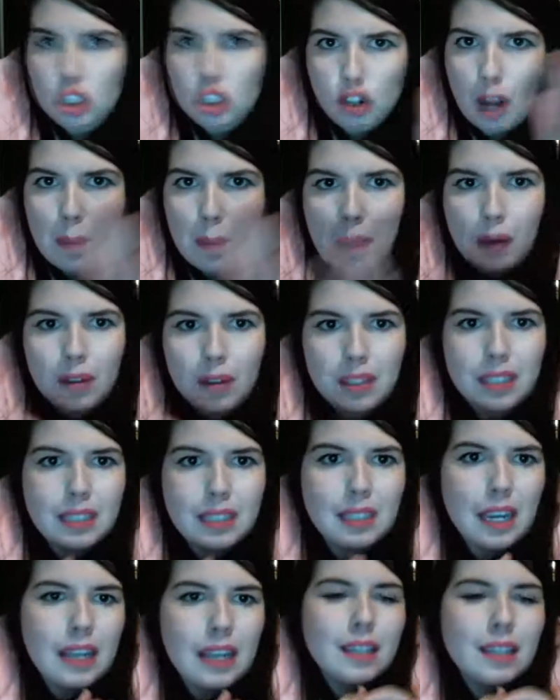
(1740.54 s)
to drop out in the
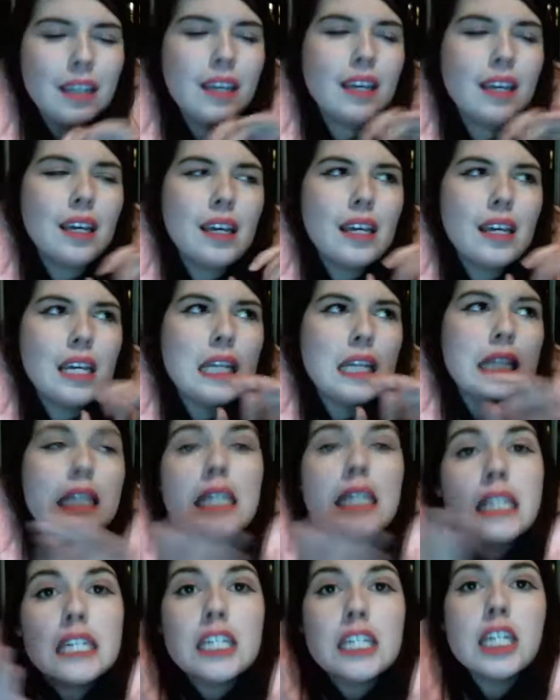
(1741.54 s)
state,
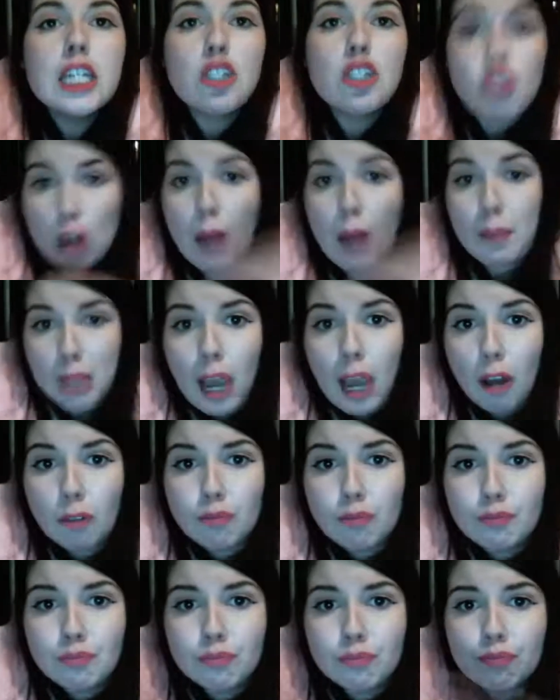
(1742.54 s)
he dropped out.
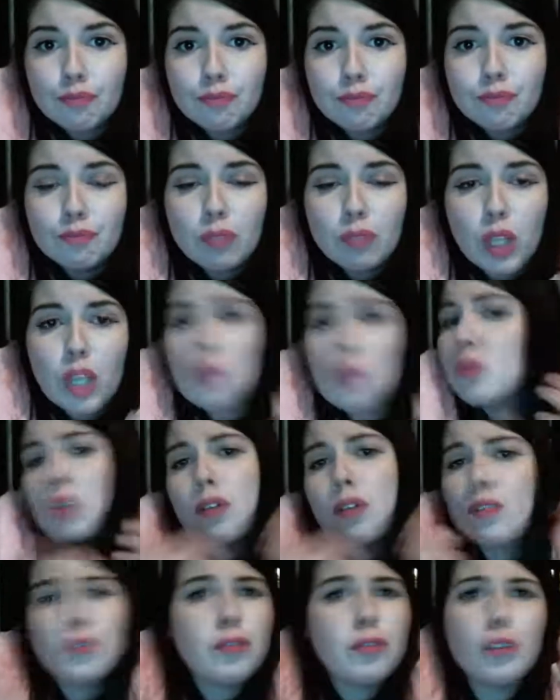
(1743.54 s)
He was
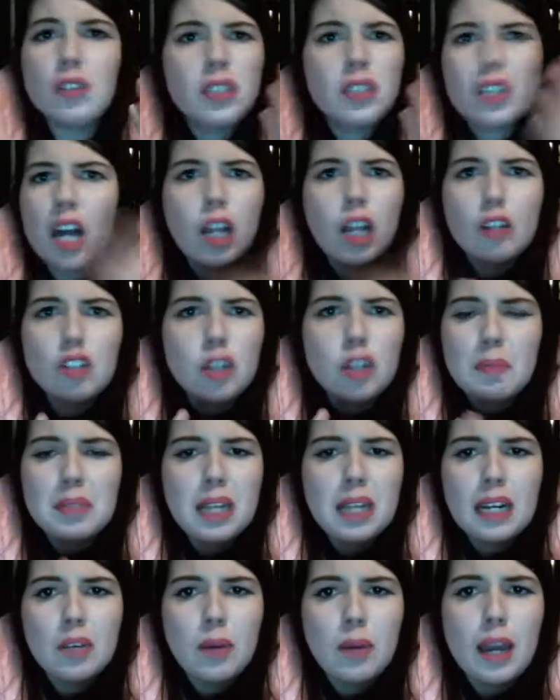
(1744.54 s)
offered full scholarships
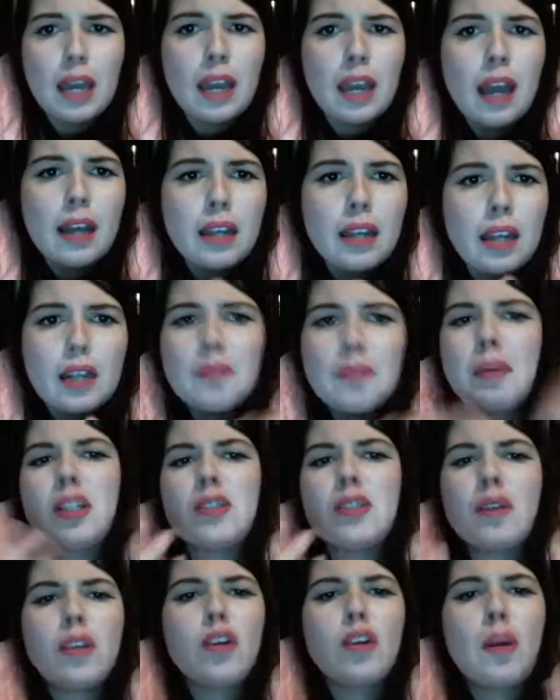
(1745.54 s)
anyway, and a
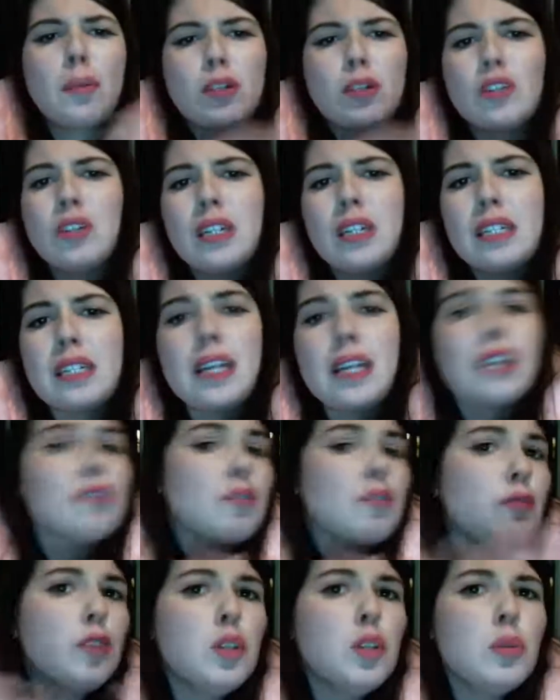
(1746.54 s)
bunch of other opportunities that he
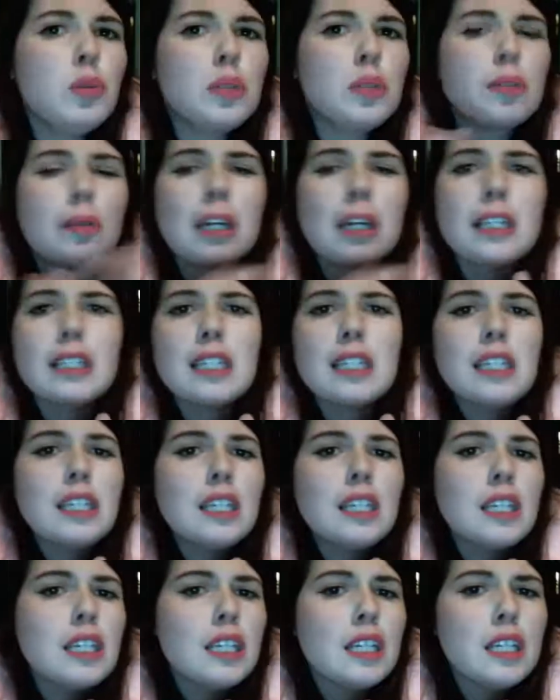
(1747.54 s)
refused because
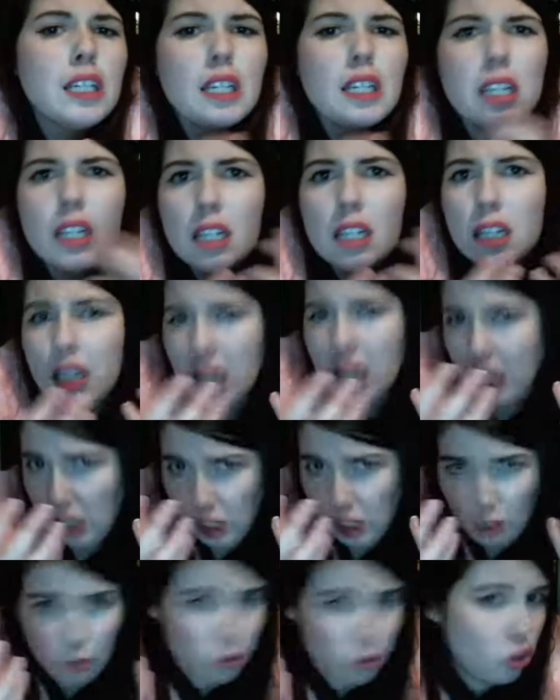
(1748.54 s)

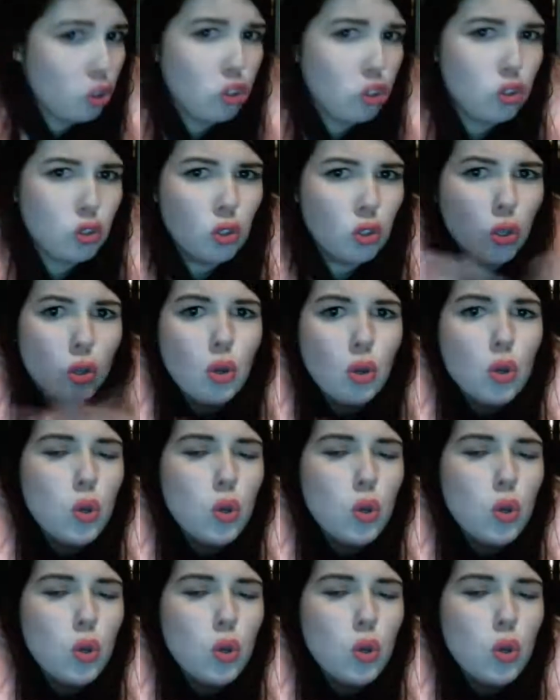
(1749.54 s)
he was